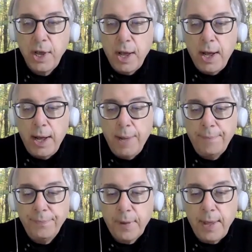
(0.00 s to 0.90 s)

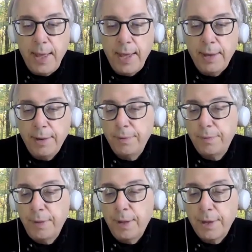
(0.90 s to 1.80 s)
Um, and,
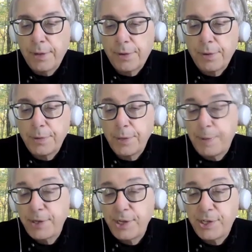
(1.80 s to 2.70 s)
you know, because
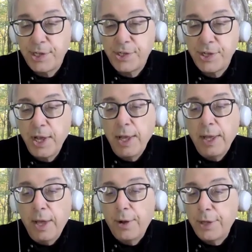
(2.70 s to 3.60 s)
especially since,
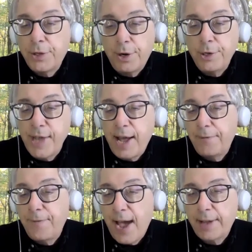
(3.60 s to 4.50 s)
you know, it turns out the
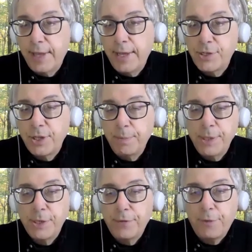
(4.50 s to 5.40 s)
fact is that
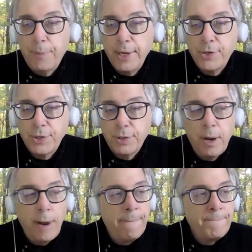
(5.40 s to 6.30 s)
misinformation,
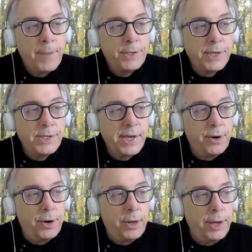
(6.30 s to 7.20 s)
as I said
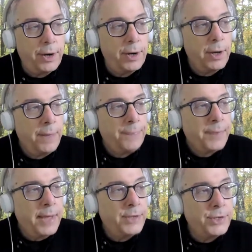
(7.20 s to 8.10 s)
earlier,
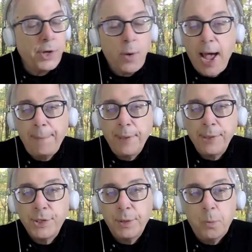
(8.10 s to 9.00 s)
it just so
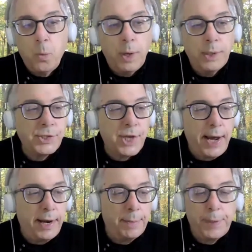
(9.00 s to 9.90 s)
happens that one
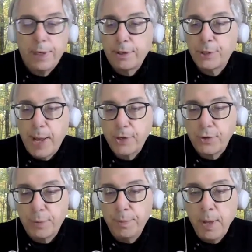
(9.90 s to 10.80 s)
side of the political
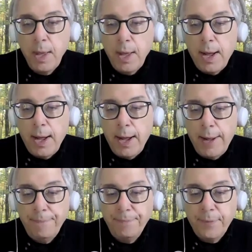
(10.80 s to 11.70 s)
spectrum
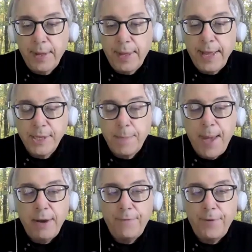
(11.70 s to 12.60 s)
um, gets a
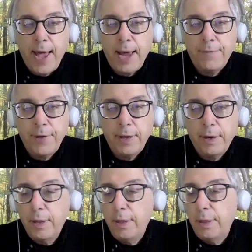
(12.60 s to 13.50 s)
benefit out of it
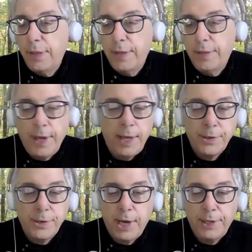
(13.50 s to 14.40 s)
that the
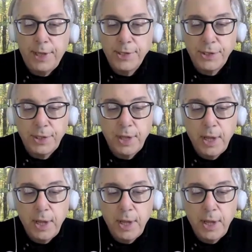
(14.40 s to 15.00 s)
other side doesn't.